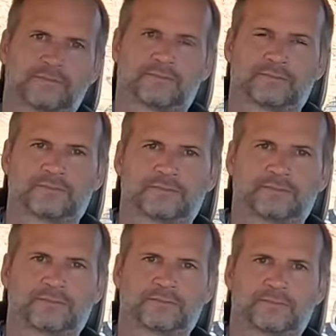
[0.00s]

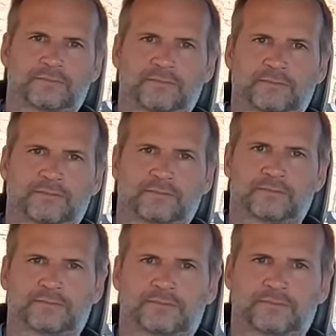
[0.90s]

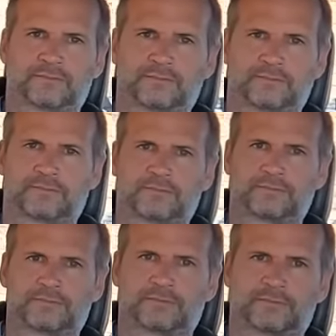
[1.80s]

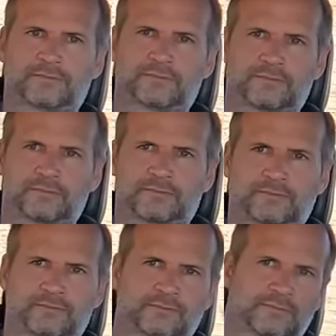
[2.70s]

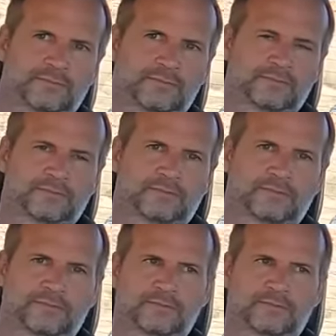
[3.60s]
(silent)